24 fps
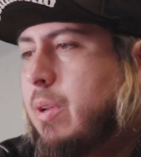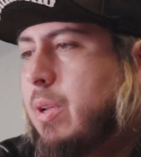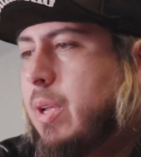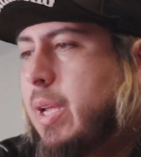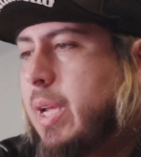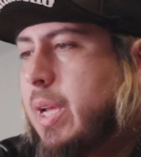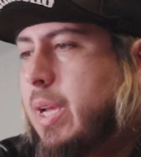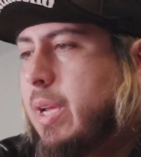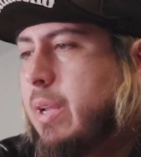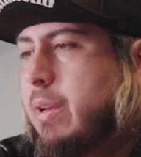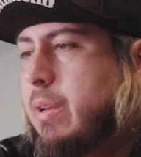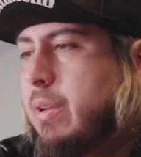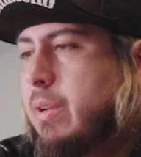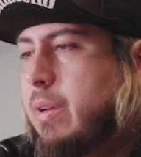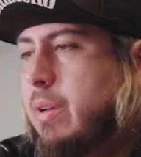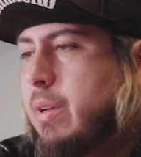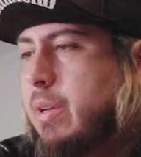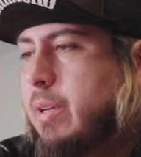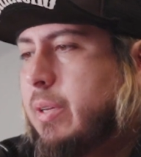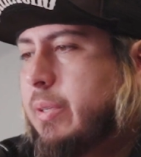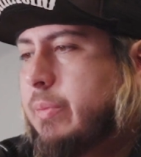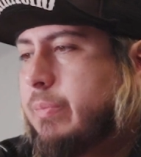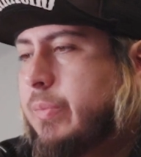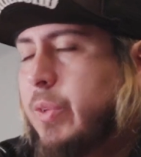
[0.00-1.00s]
And
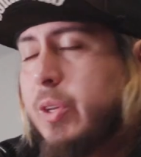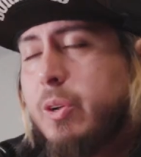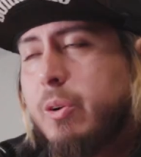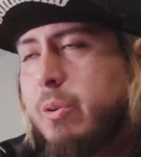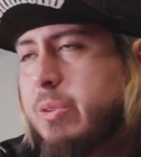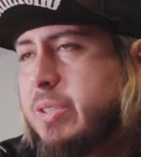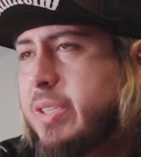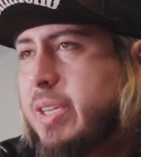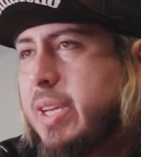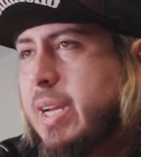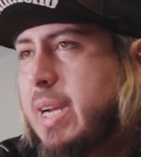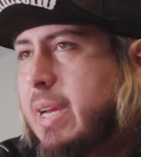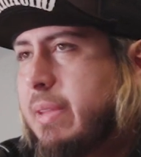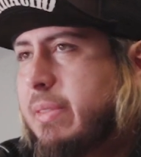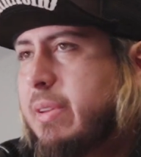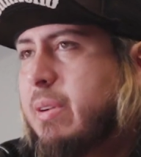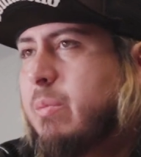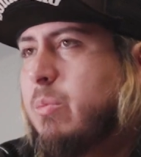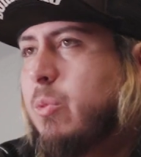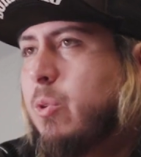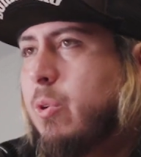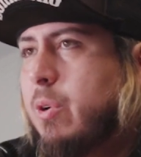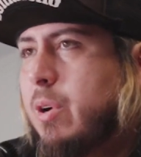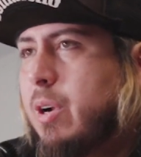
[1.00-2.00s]
the goal is to get out
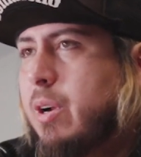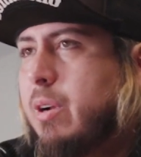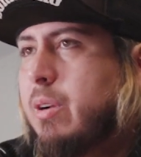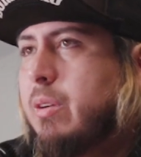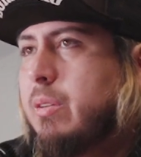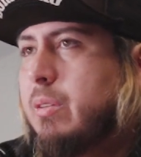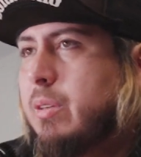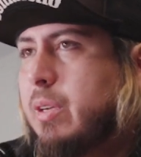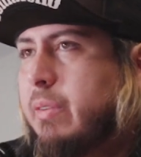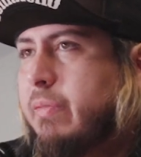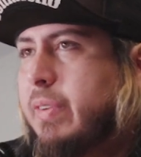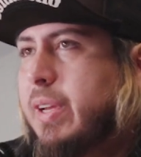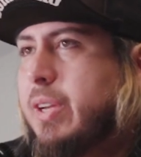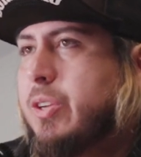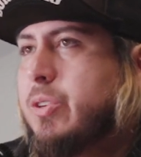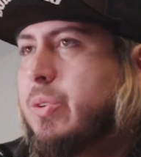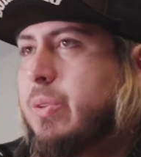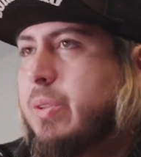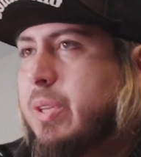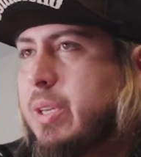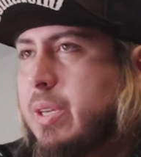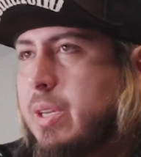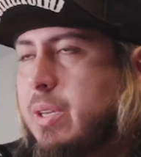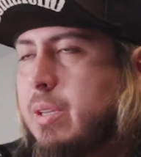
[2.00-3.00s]
there more
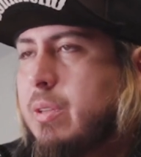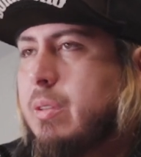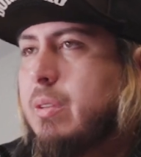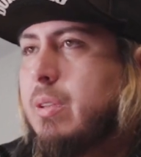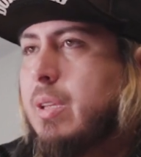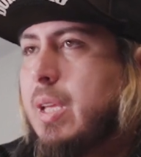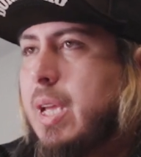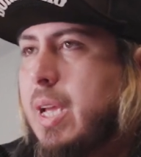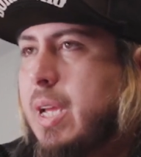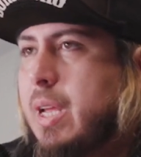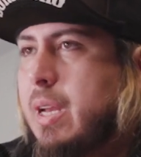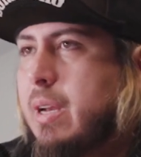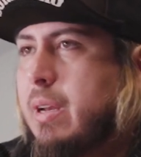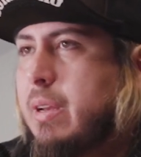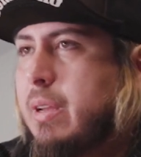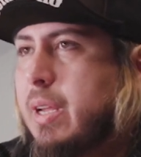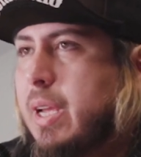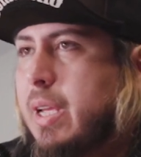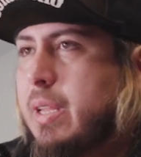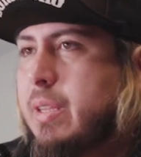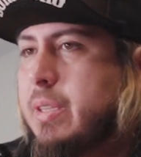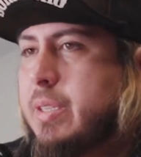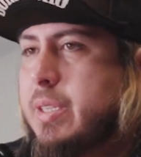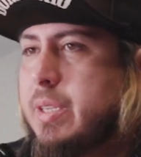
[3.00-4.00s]
eventually
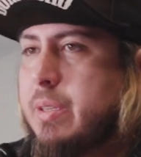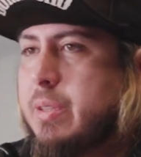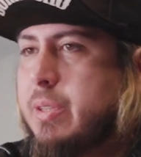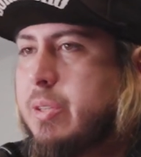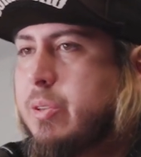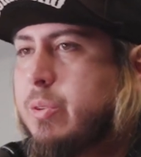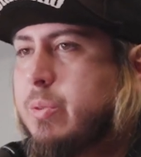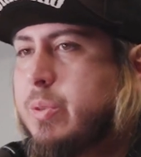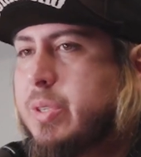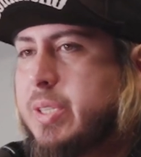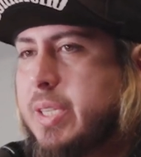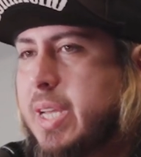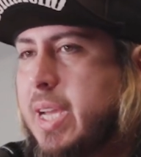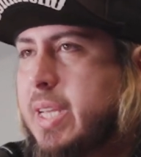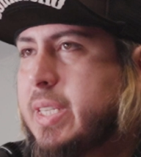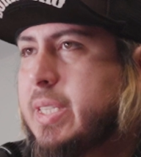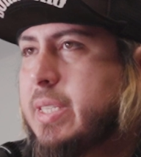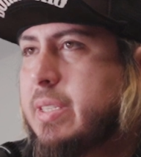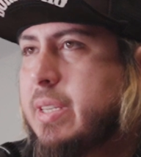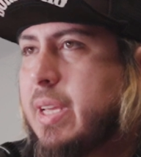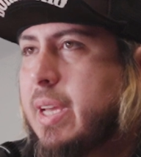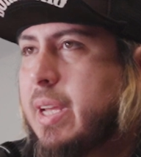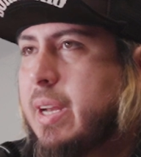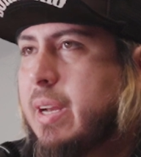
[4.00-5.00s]
and to do
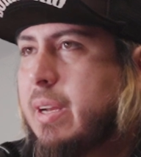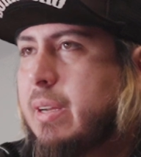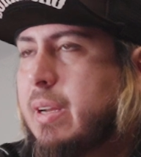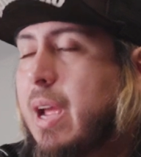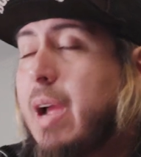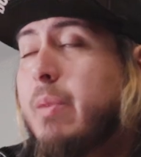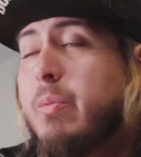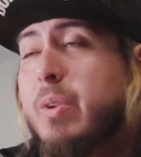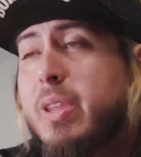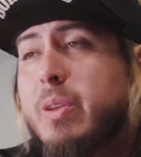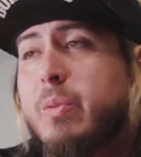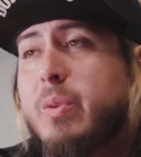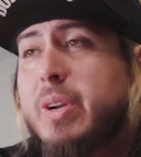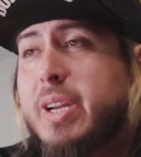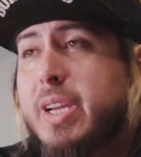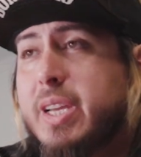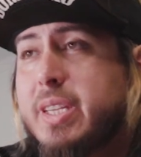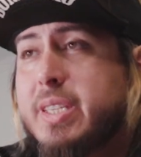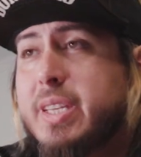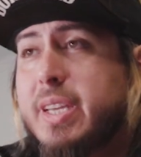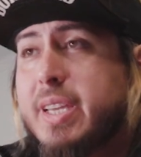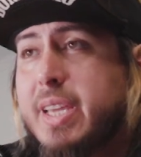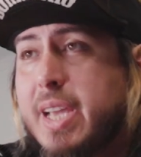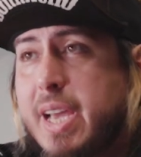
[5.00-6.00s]
states that I really want to
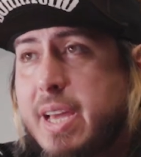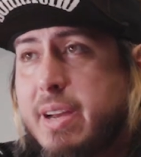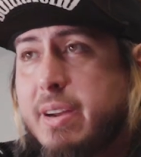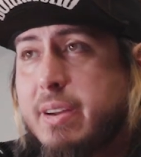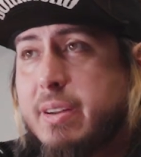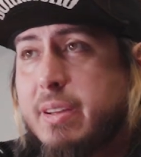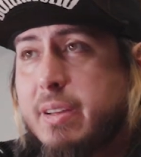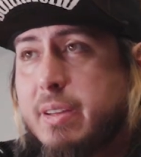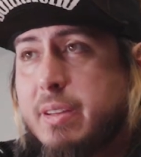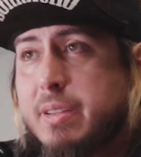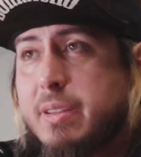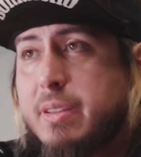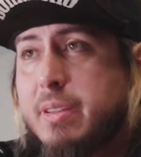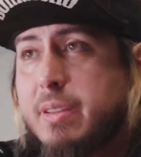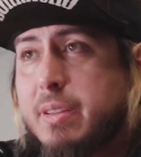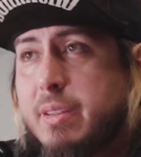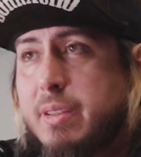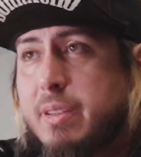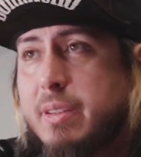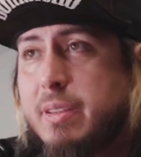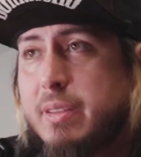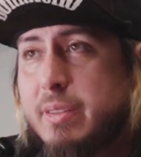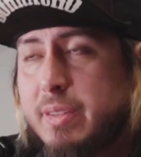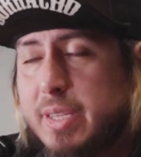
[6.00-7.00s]
get to Canada.
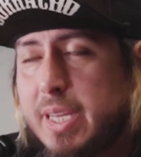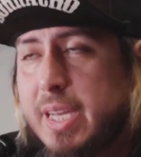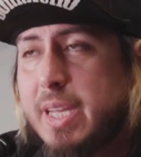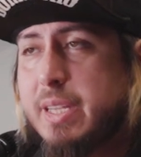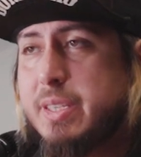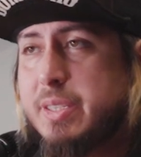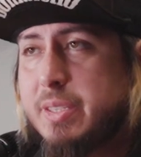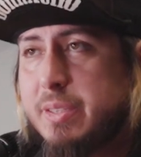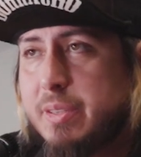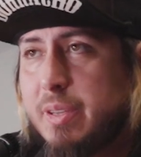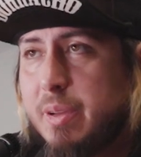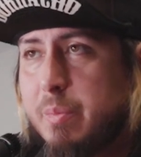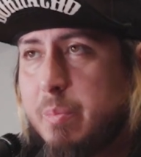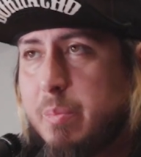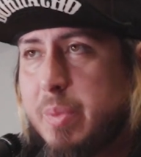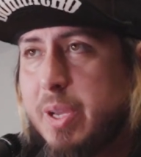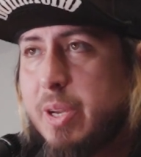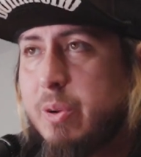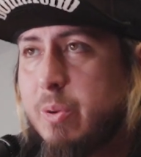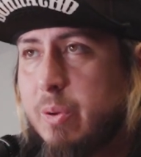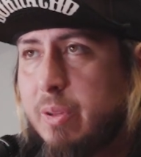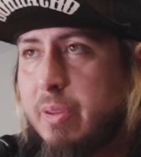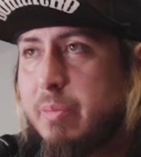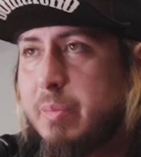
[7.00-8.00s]
Okay. That's a
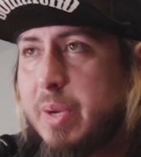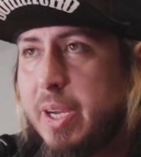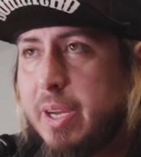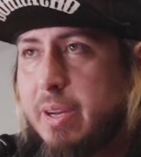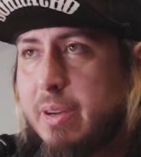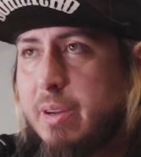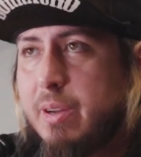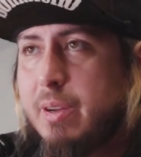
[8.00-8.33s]
big goal of mine.